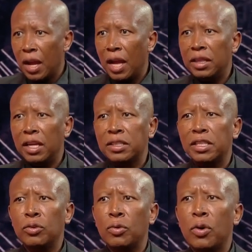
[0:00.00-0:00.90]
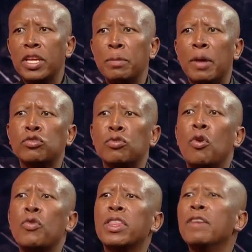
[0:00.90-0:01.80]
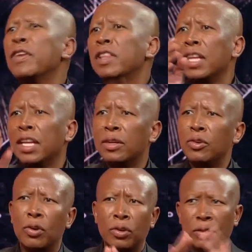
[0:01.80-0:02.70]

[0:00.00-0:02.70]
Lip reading: and then say, no, he must go with everything. No.